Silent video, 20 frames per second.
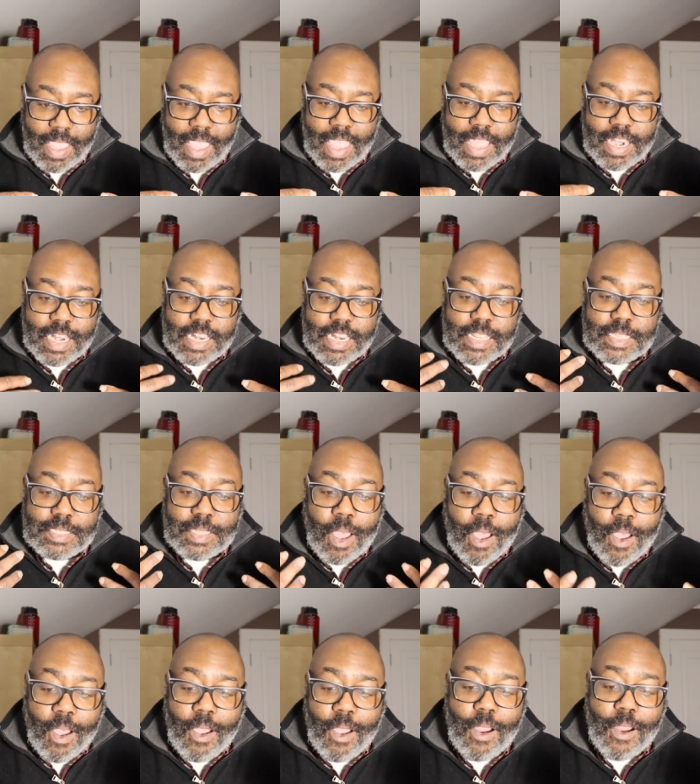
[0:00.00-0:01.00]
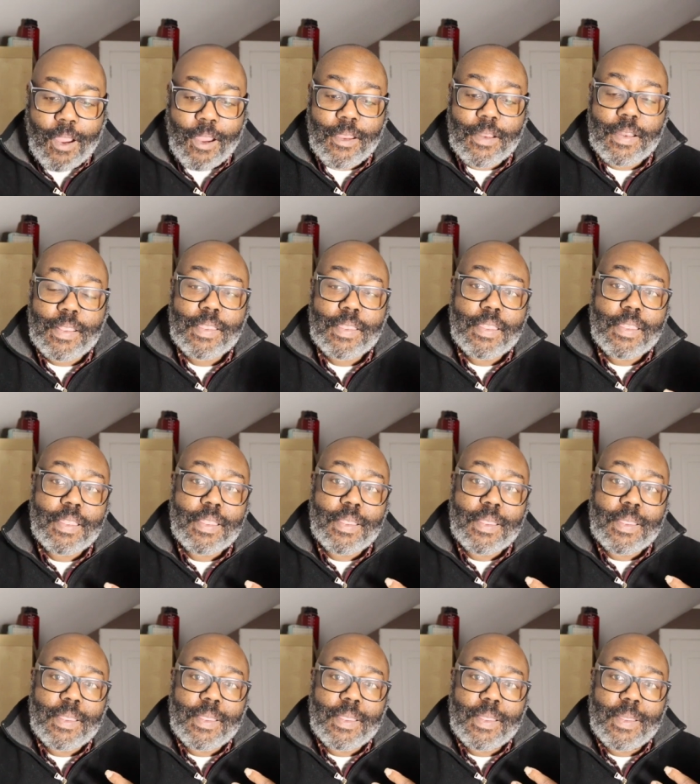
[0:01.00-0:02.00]
And it is hard
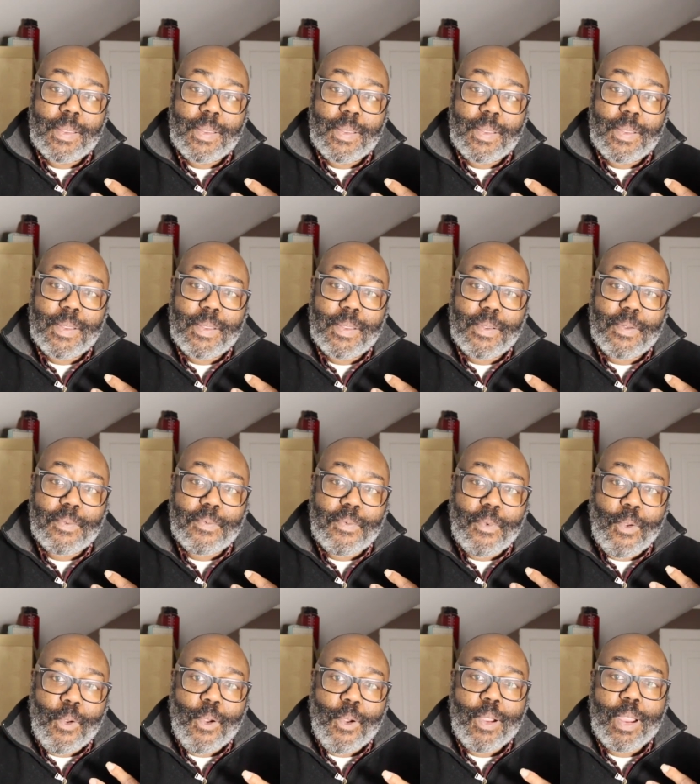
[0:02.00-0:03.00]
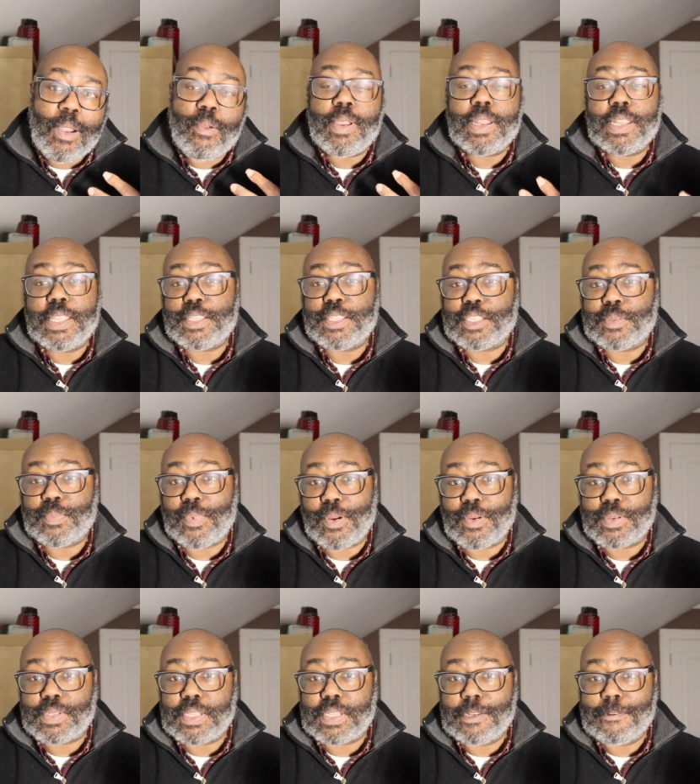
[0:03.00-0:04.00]
for a religious
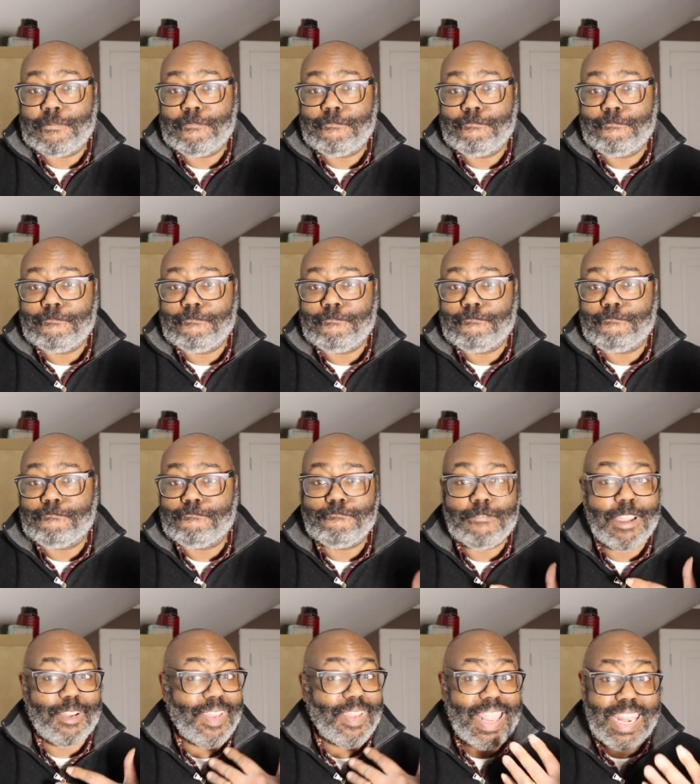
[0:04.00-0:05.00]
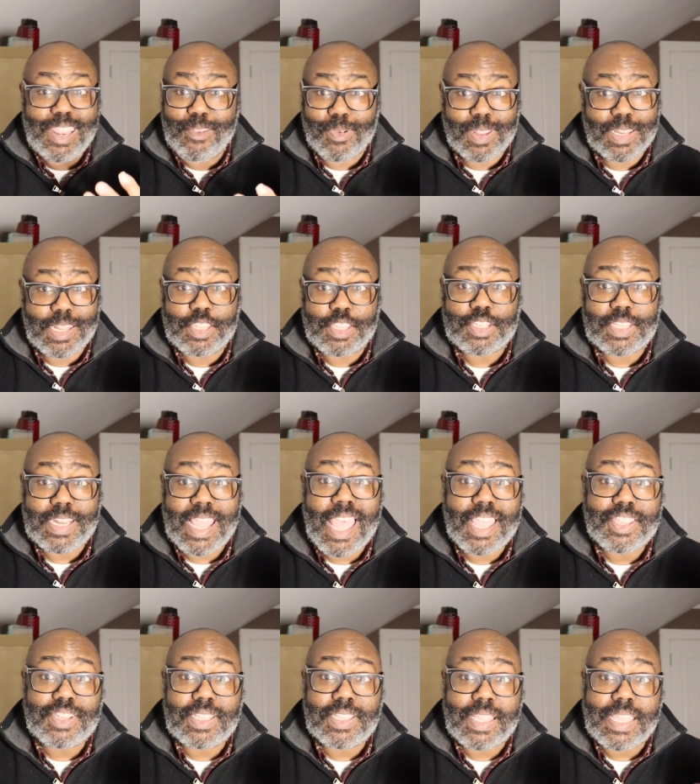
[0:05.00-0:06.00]
person, of any religion
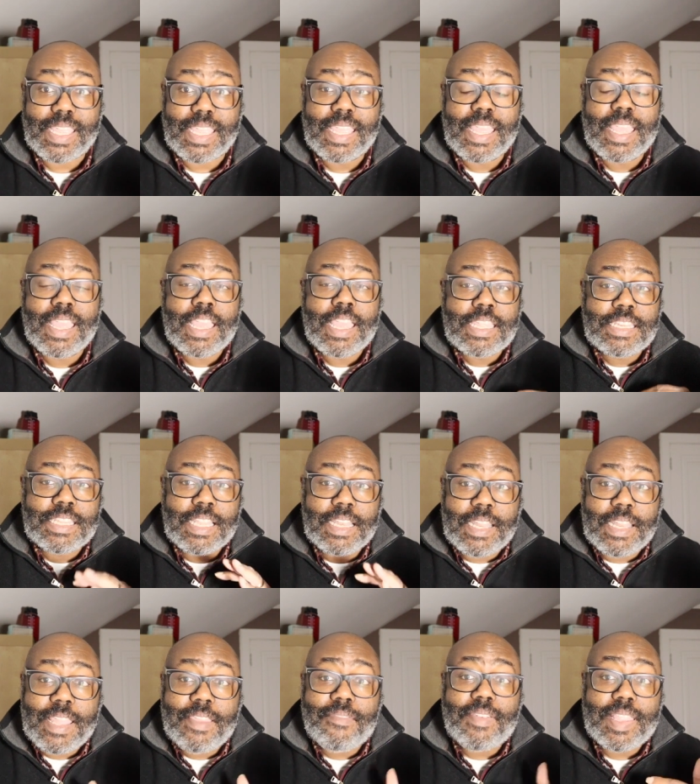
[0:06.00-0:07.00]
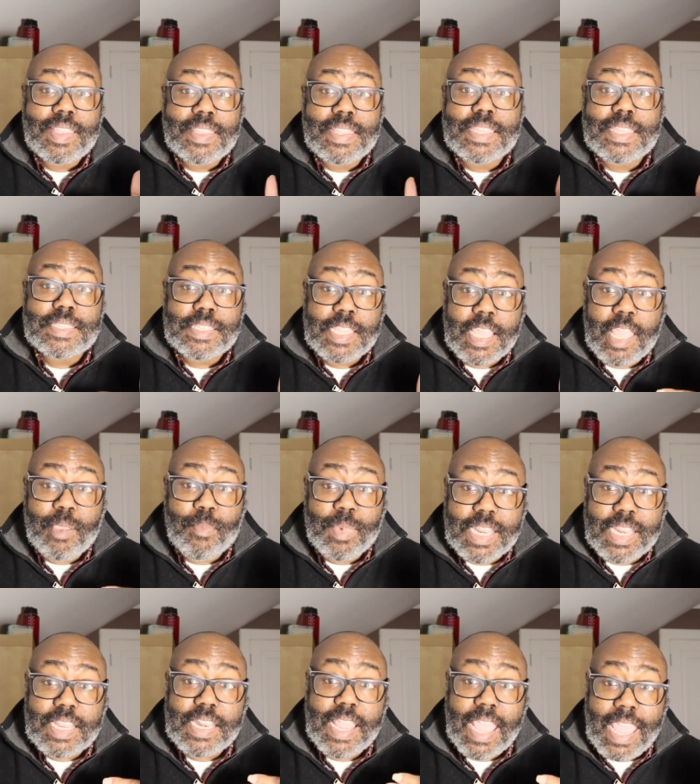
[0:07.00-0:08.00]
actually, to live in this
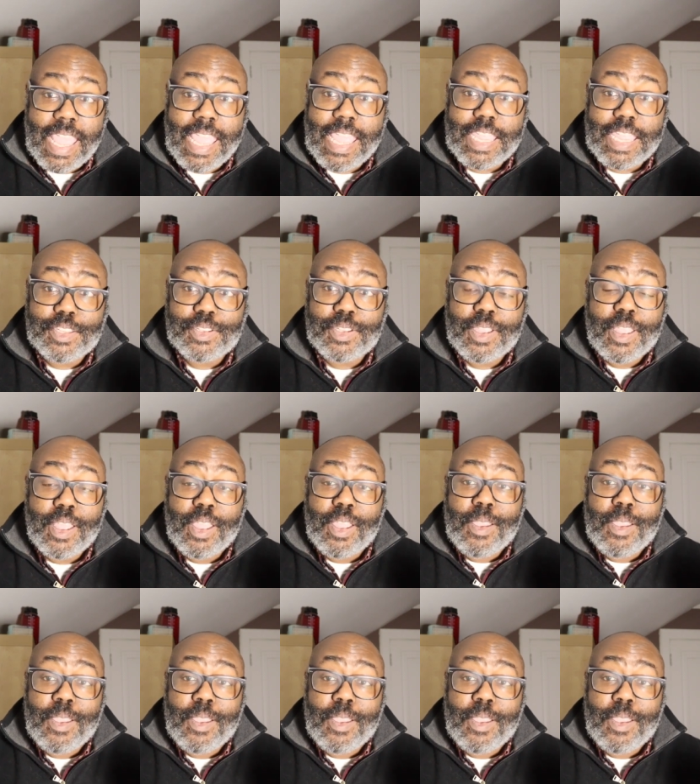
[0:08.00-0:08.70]
immanent age,